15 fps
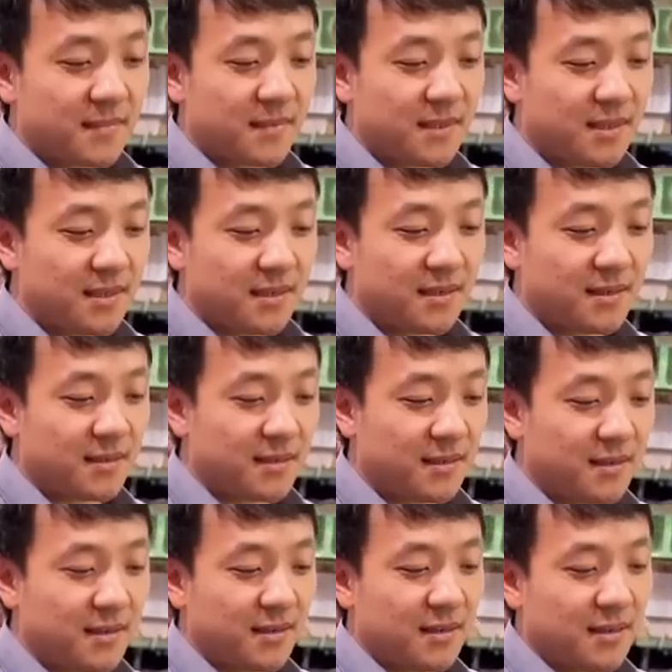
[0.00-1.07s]

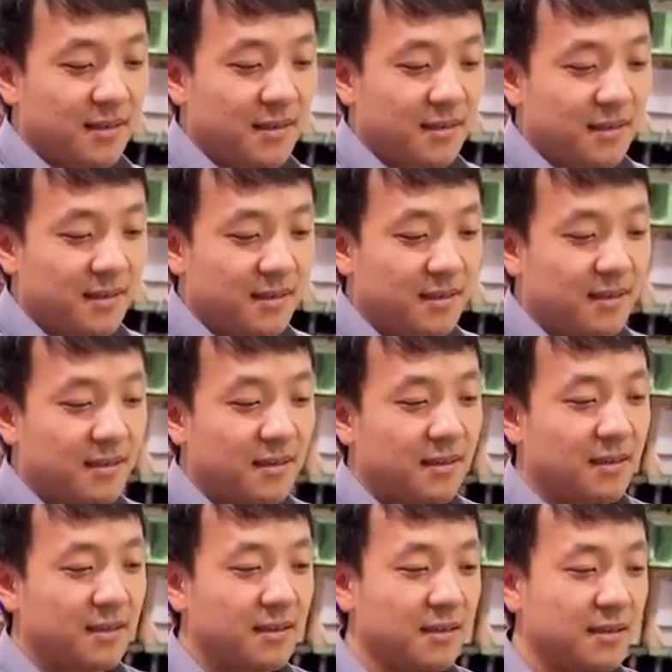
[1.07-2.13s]

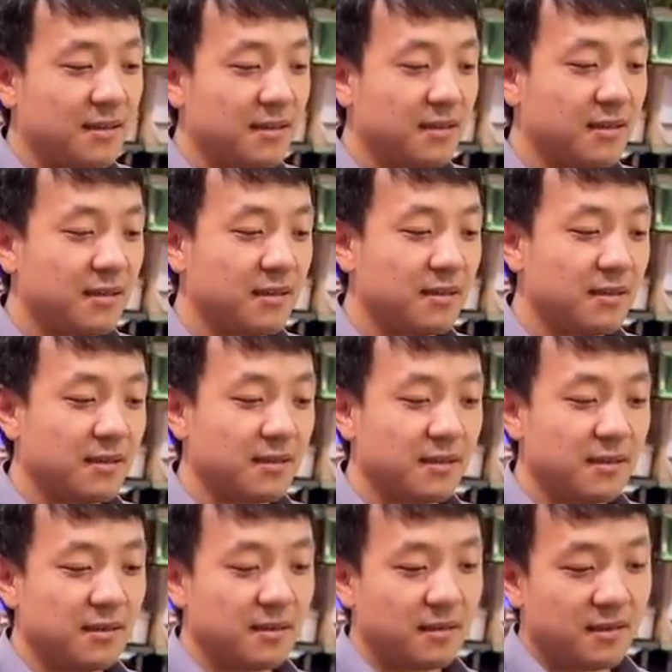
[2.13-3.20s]

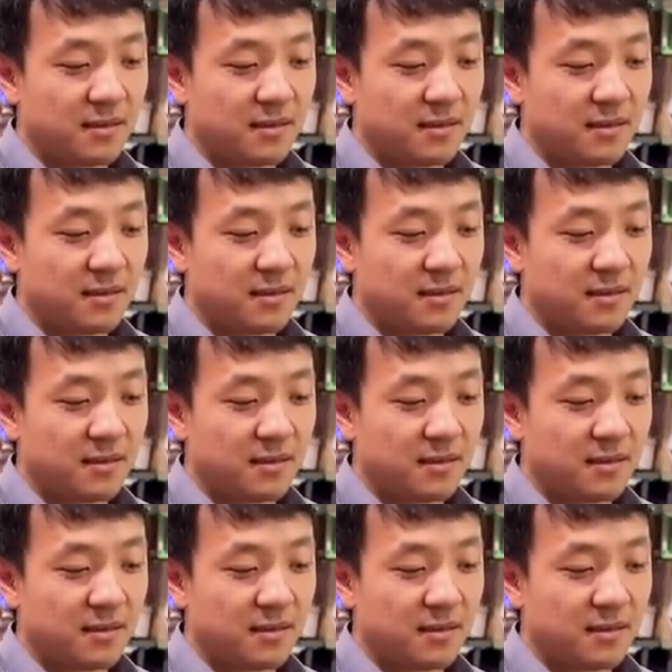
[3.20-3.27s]
The person shown says nothing.